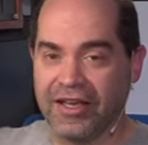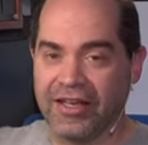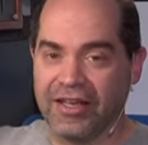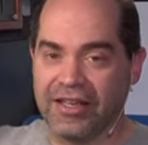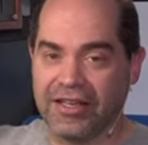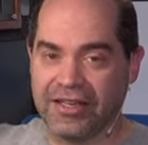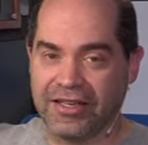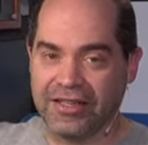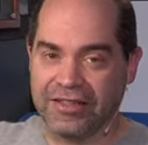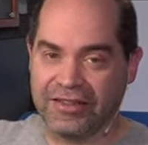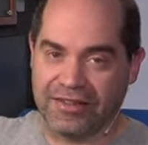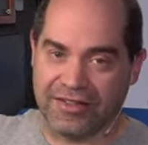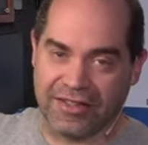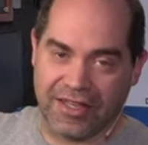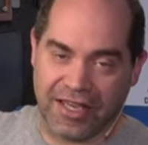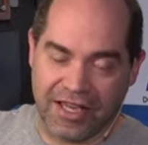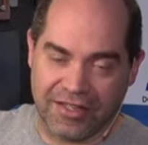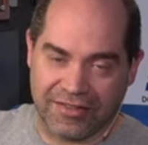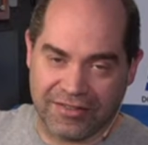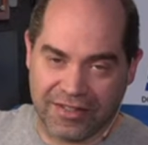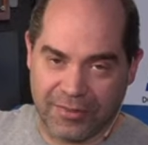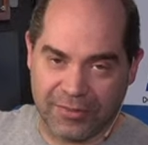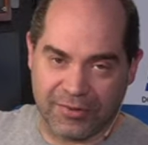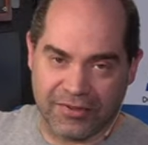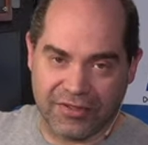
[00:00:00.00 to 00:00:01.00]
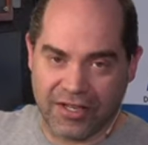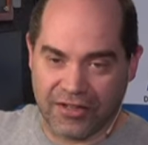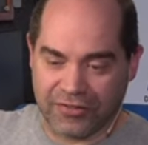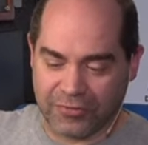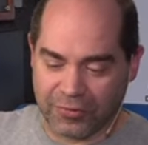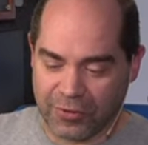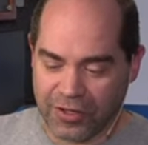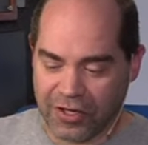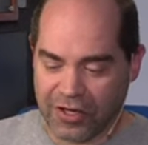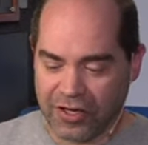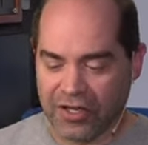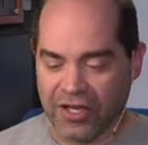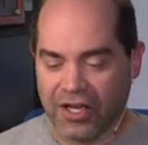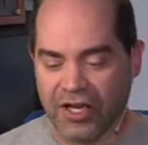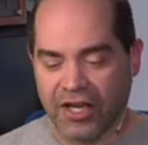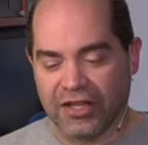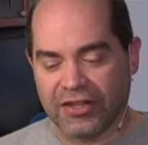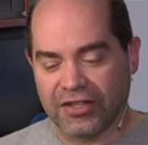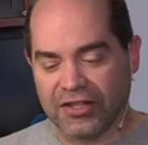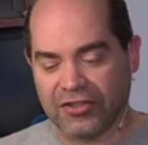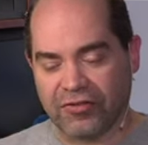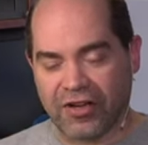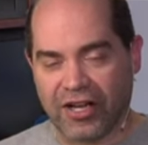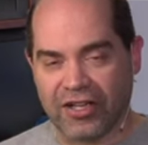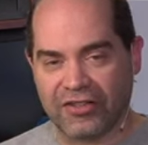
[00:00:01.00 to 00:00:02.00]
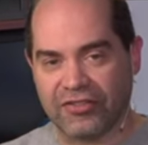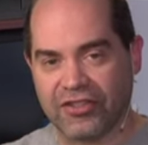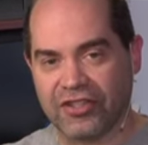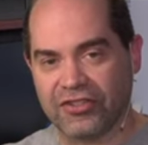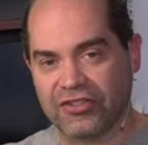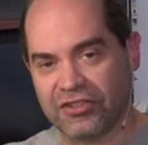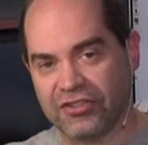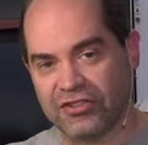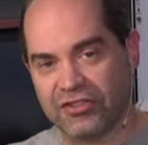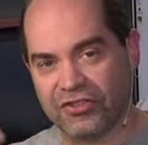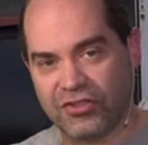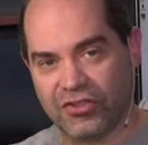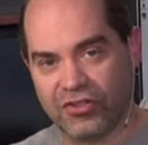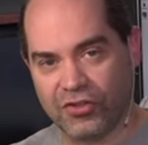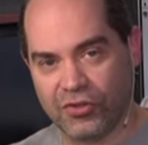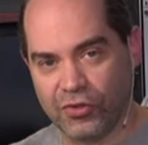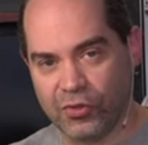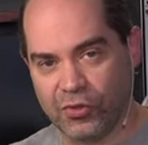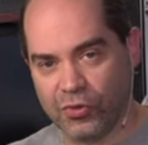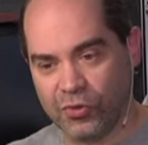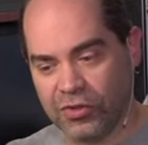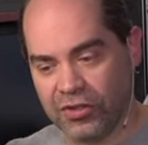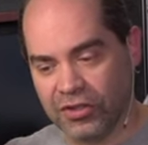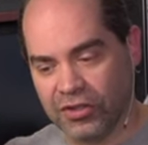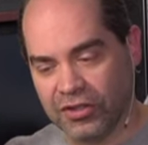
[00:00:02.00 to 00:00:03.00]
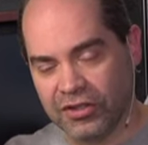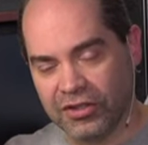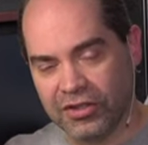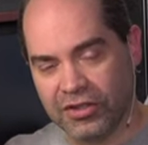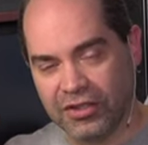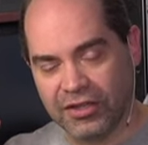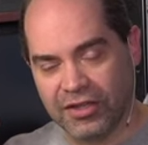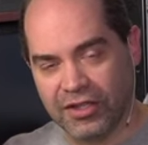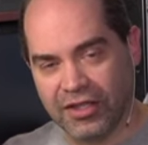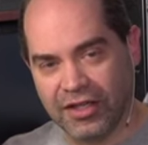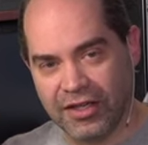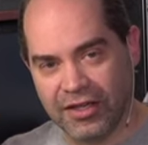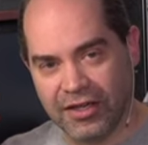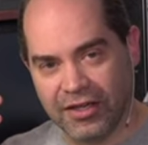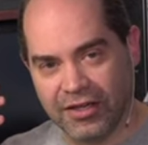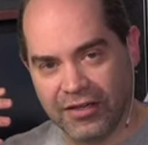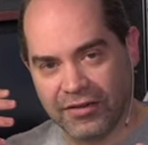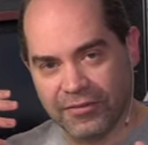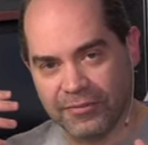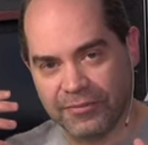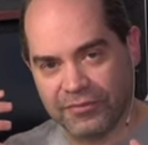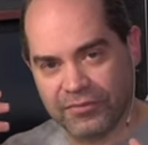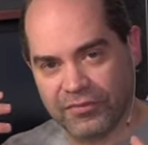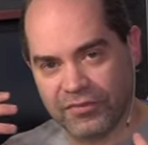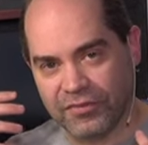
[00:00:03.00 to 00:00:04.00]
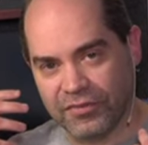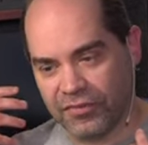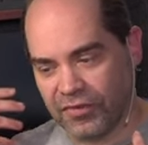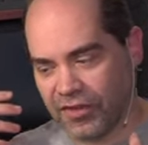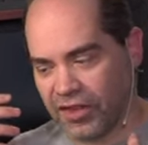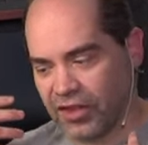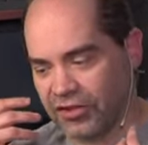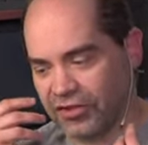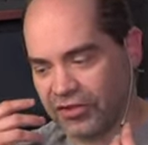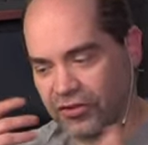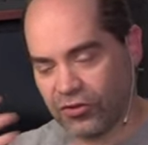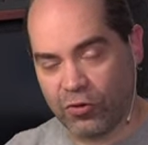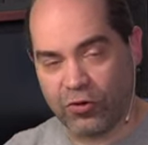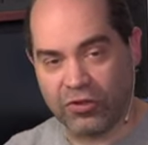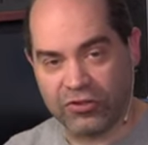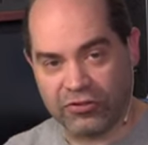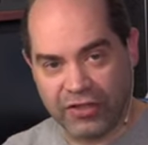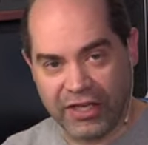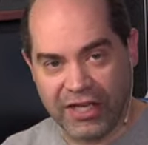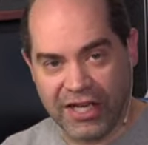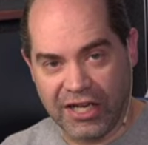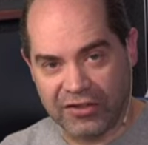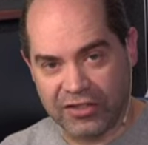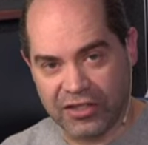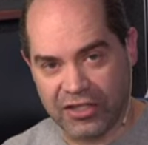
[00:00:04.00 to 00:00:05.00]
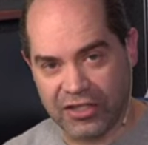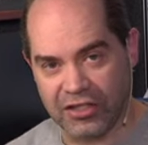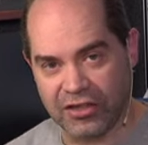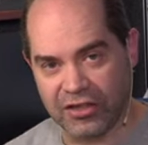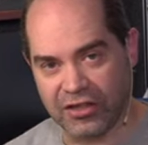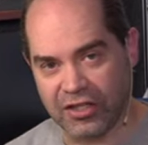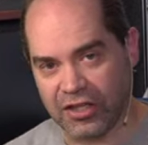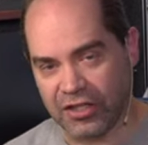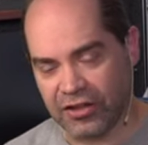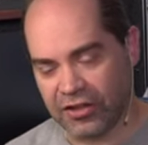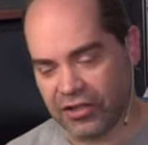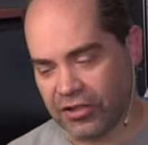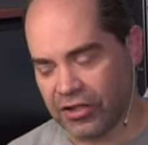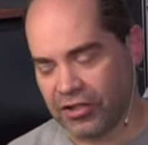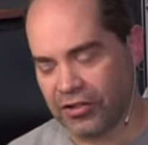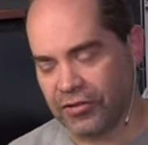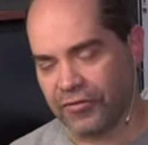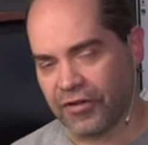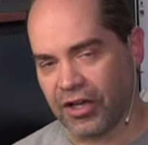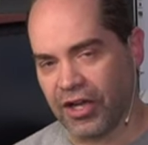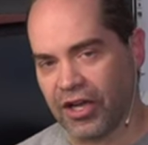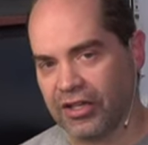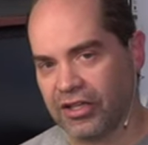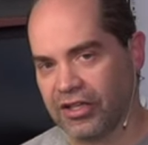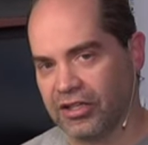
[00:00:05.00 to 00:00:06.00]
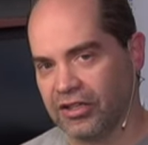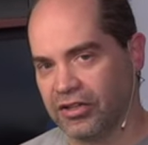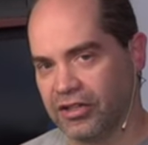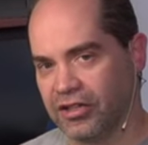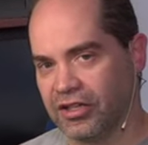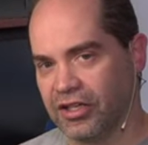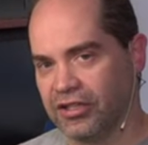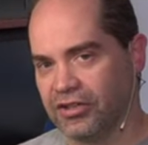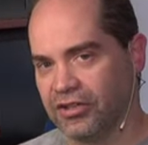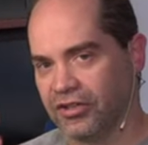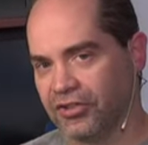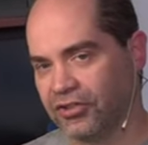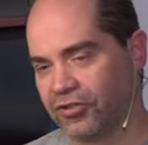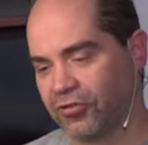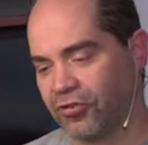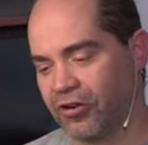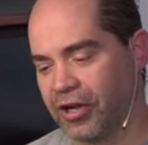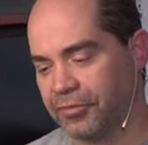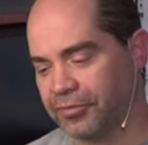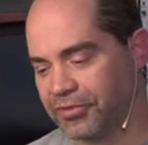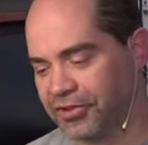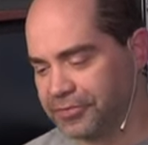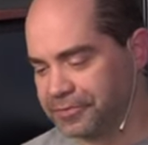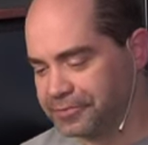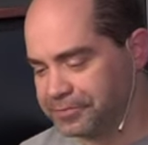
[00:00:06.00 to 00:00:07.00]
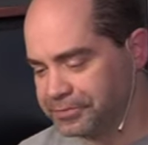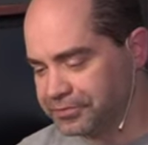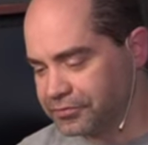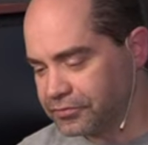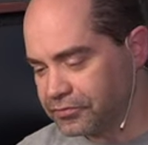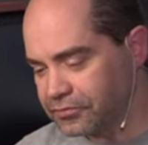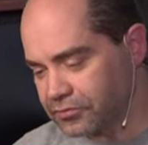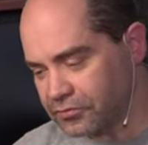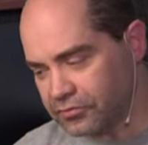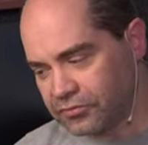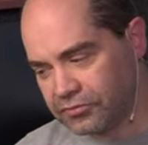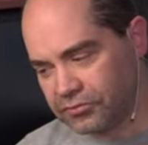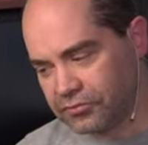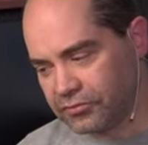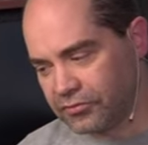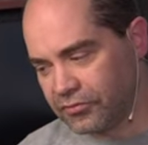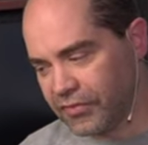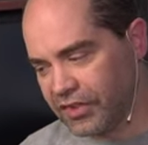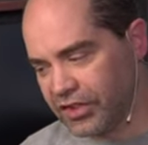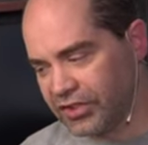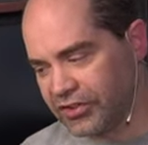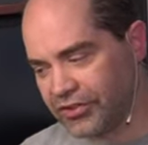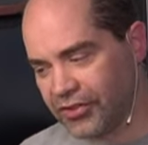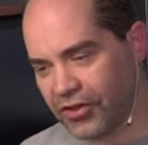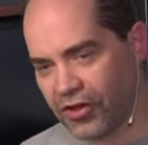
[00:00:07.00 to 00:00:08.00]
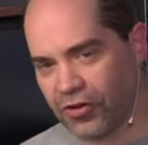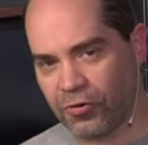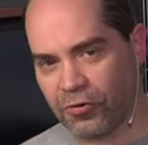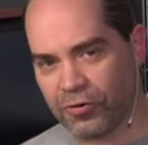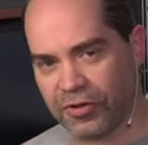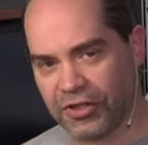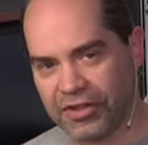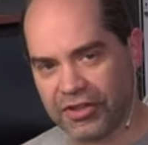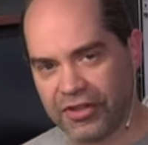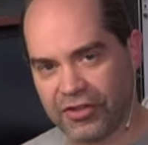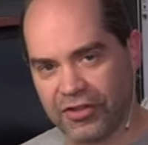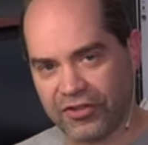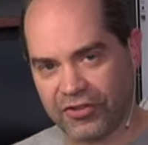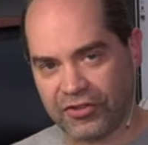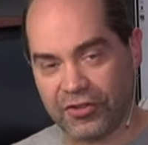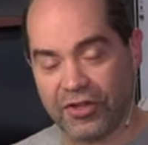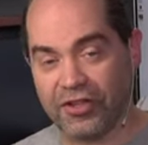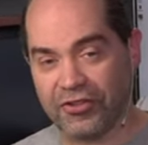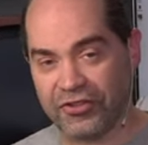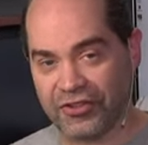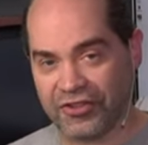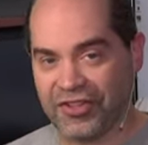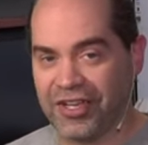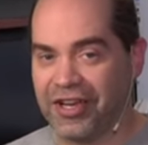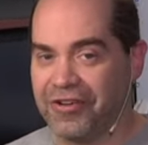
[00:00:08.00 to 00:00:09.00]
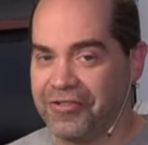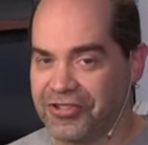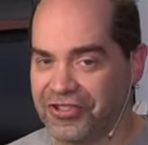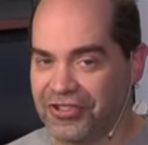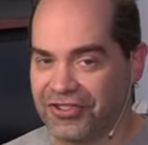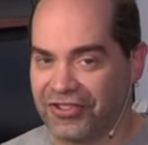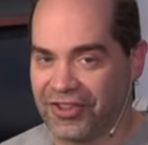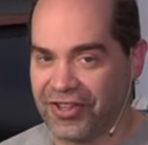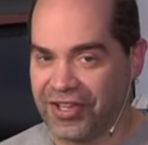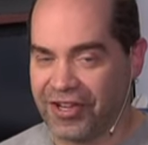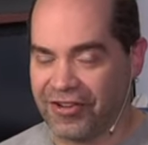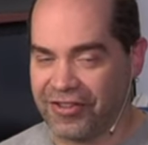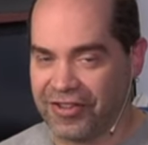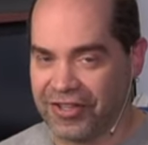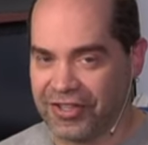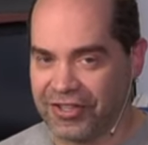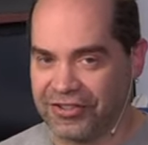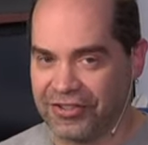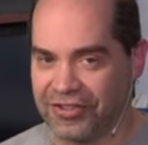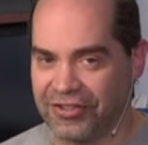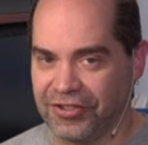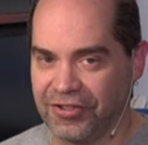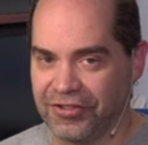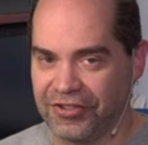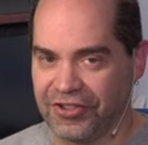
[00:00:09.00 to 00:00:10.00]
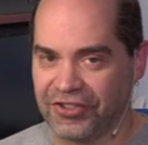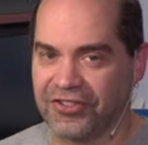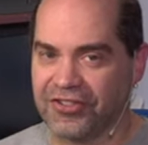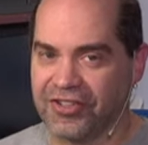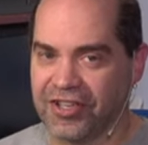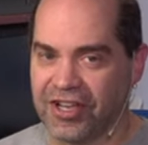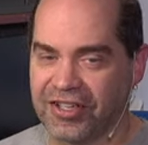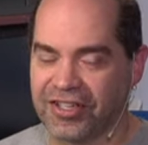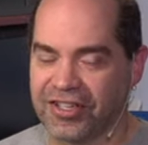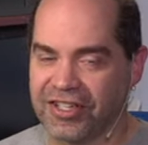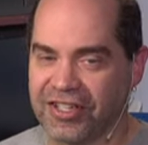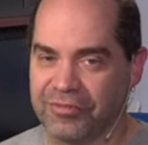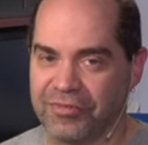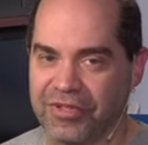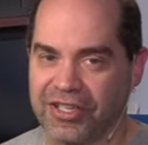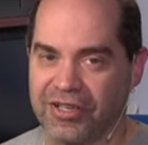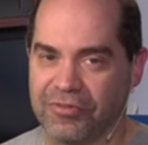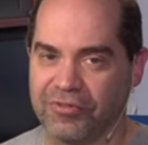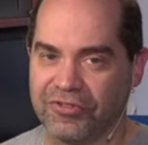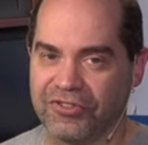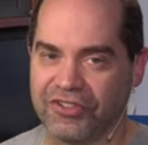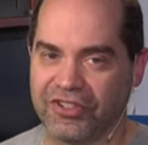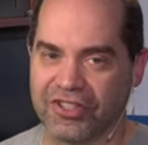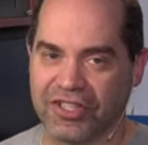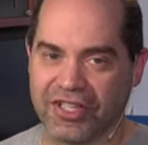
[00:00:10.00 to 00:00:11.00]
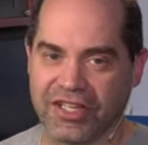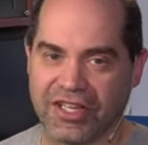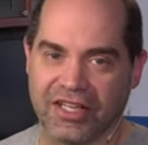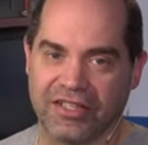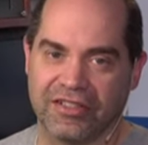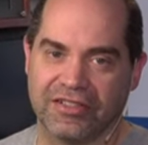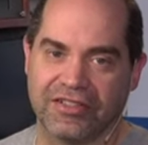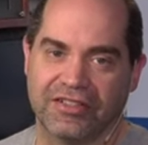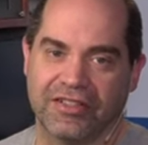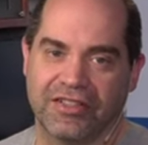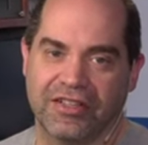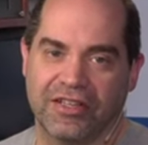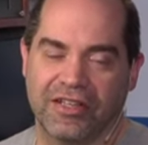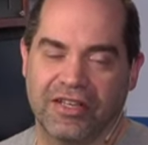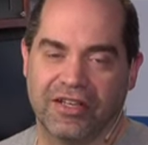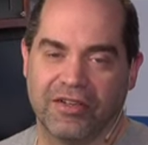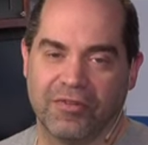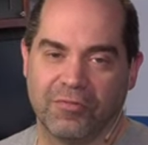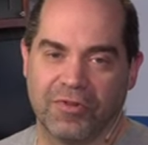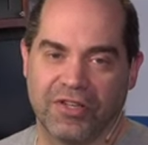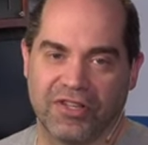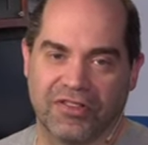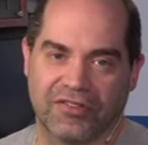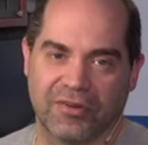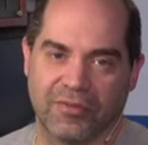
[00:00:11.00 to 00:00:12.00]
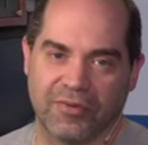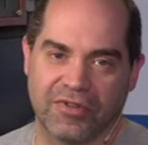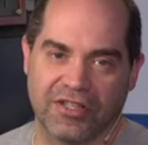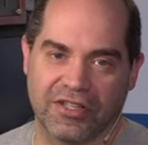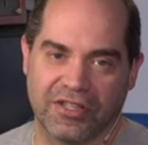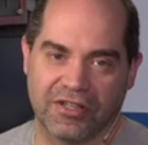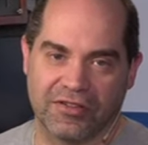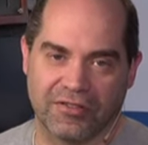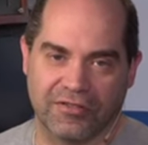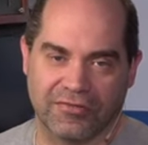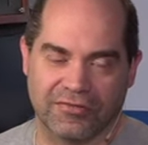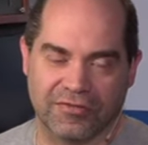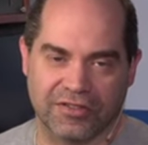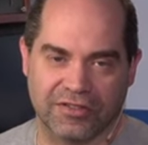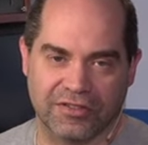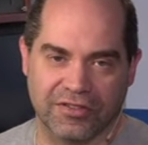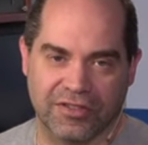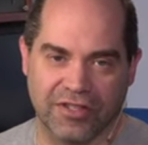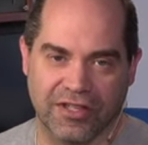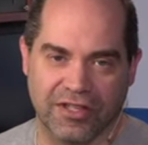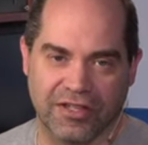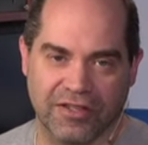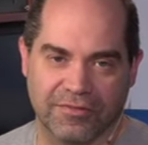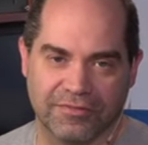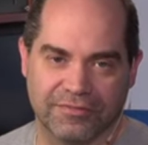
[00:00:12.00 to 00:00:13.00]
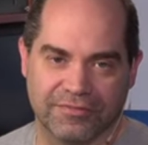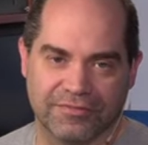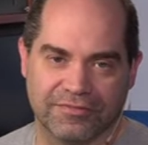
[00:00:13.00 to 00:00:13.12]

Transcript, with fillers: in the A T E M software, to transition to um, the stored layout that, that you've got in, in the script. So there's, there's intelligence there that you're just not going to be able to get with some of the other uh,